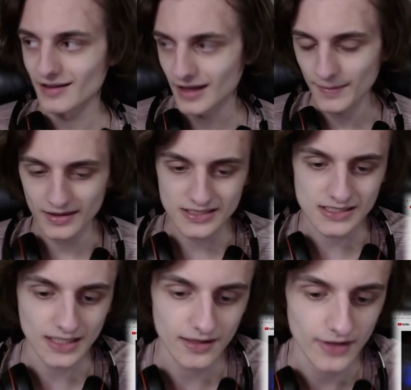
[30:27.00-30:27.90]
I mean, it's
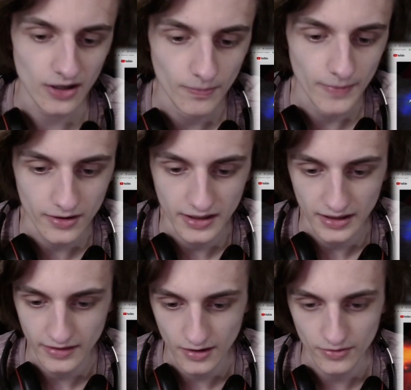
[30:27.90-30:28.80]
just kind of a hail
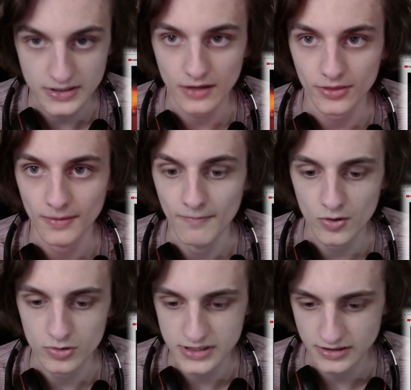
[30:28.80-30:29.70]
mary. You know, there's not the
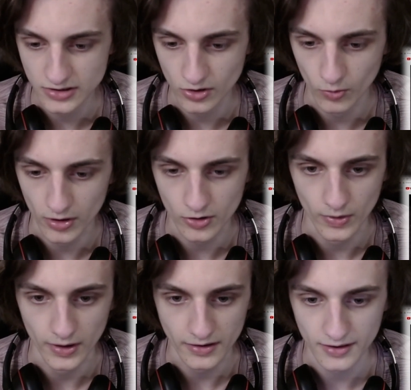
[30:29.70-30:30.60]
most to work
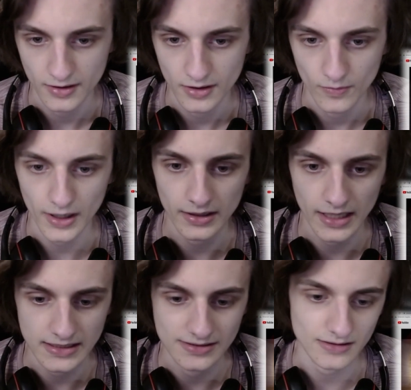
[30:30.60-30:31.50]
with. Well,
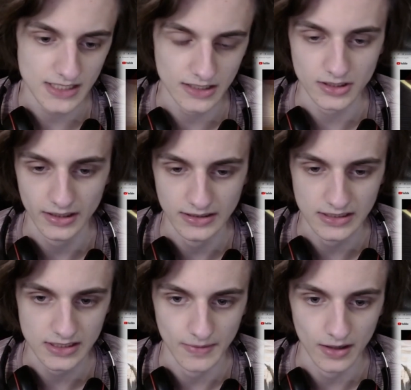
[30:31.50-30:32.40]
I, there's actually a
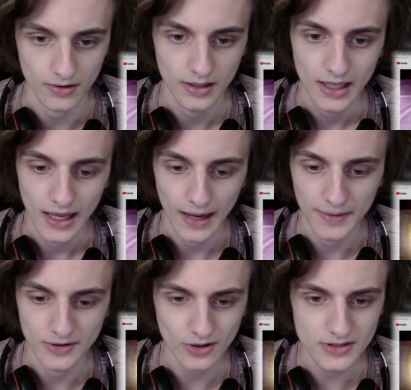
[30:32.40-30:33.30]
decent amount. I mean,
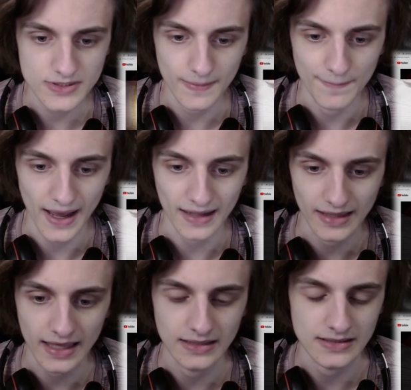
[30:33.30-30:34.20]
Madoka's doing
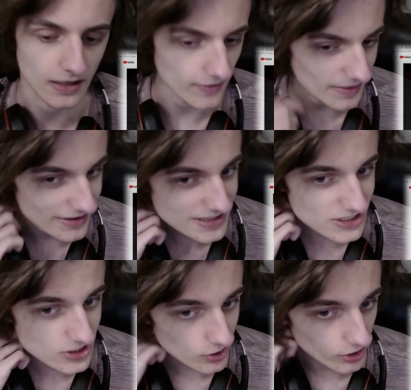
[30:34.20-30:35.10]
ballet and stuff. I mean, this is
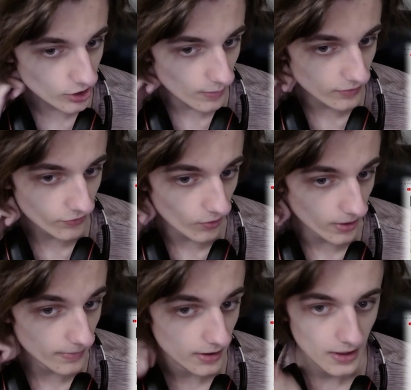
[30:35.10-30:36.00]
just her human
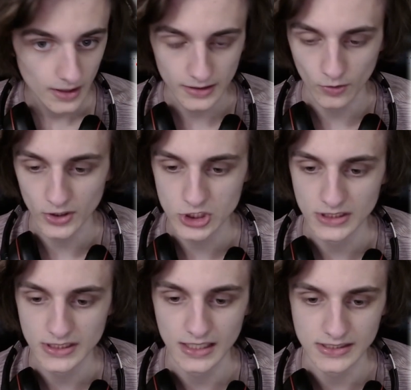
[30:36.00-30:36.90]
form, like what she
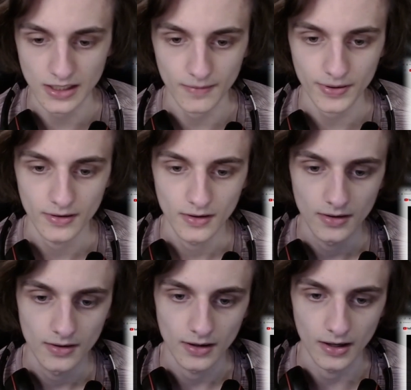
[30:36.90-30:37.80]
takes up
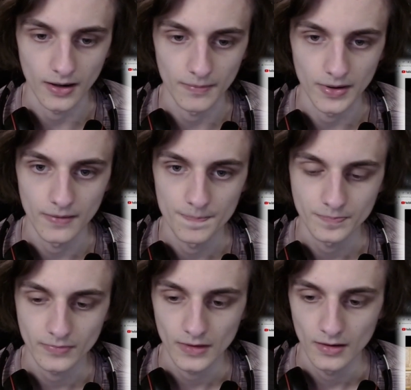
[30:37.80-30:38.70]
um,
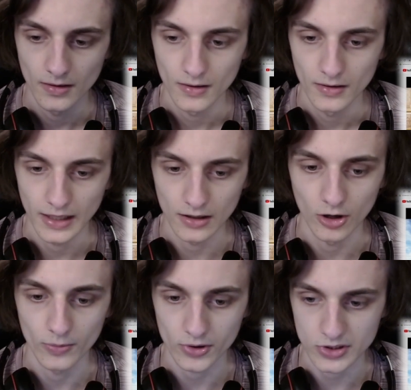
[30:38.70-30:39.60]
in
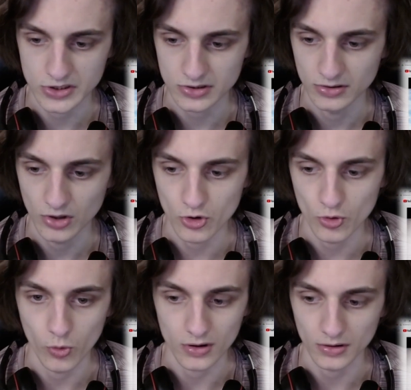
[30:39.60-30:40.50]
Homura's new
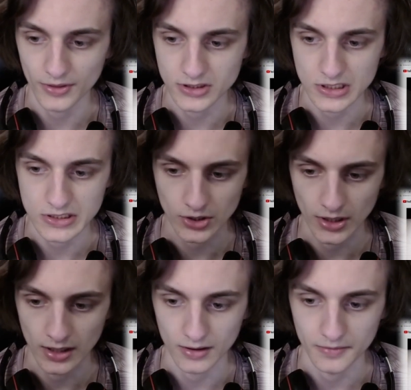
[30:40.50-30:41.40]
world that she's
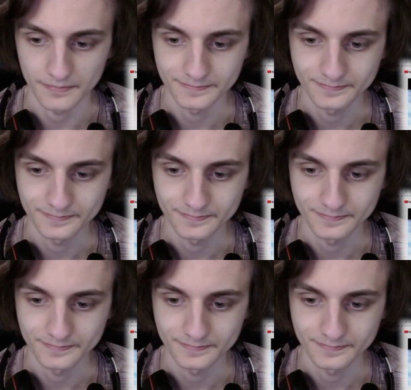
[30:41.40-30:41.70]
created.